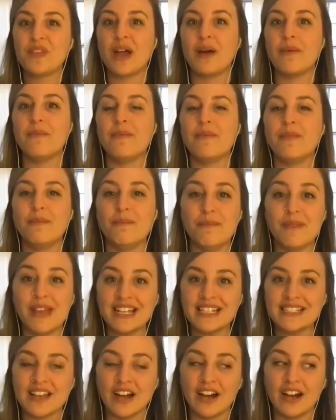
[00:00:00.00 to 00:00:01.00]
a
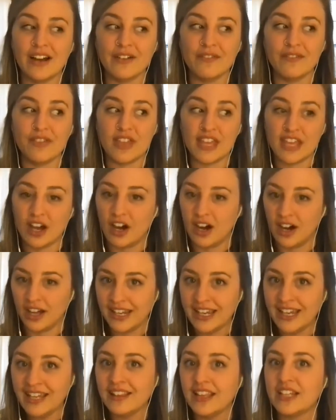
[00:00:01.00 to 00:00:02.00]
mix of the
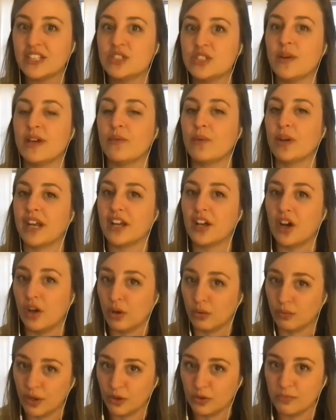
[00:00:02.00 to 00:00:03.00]
audit, like doing what I call
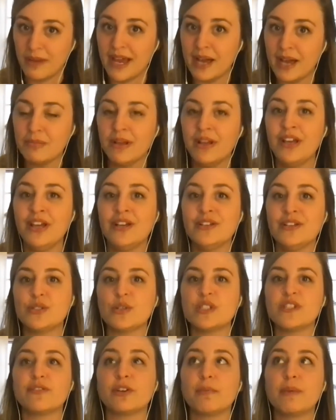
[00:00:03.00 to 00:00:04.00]
a roadmap. So
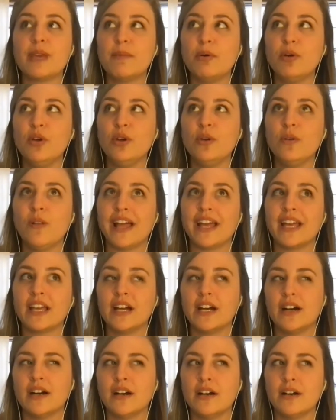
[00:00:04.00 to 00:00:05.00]
it's for people who like
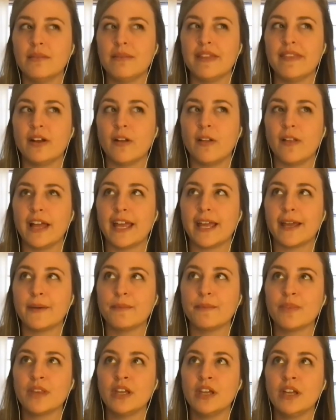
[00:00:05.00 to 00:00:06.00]
come and they're like,
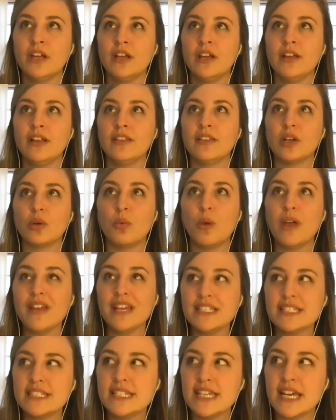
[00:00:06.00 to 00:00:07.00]
they're
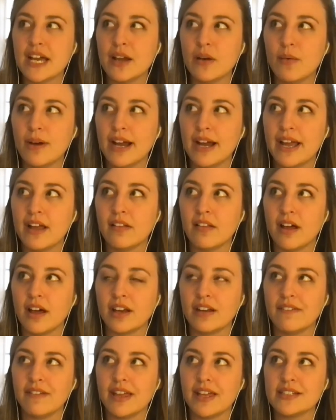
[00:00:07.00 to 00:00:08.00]
willing to DIY a
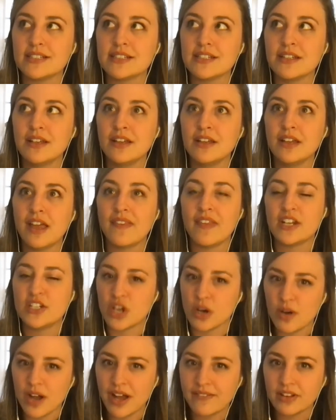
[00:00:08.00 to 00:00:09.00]
lot of it and they
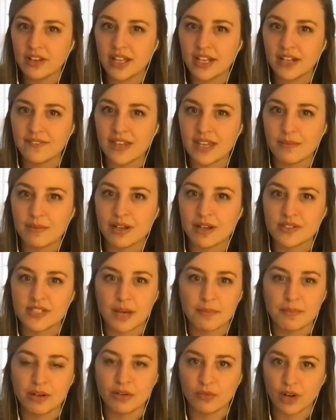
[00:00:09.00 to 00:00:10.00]
don't have a lot of emails
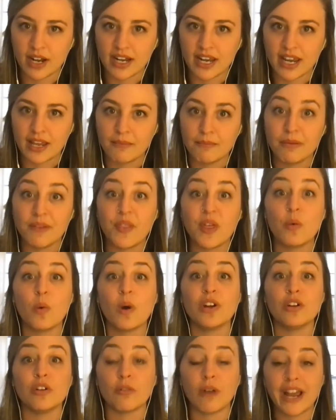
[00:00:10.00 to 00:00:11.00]
up and running, but they
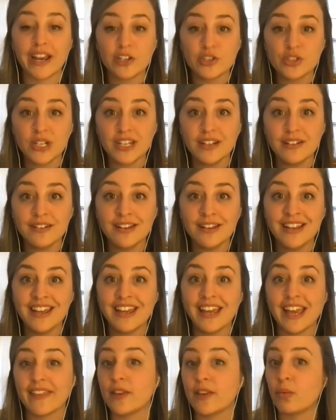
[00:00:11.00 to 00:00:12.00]
want direction
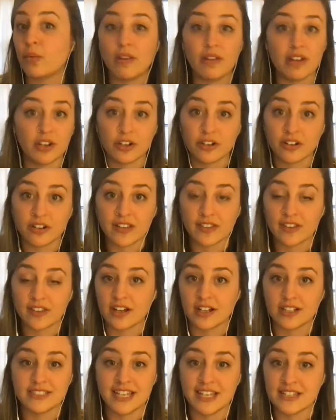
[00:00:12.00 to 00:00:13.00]
and they're willing mm. to create mm. the
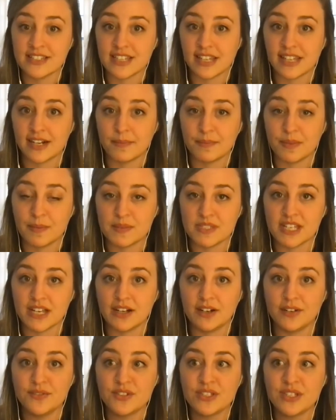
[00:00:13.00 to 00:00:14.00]
content and set it up
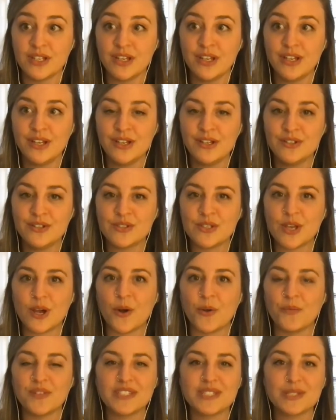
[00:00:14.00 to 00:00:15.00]
themselves.
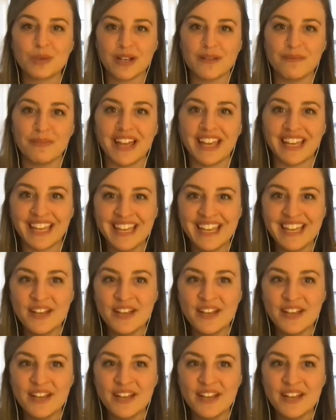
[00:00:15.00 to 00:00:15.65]
So this is where I'm like,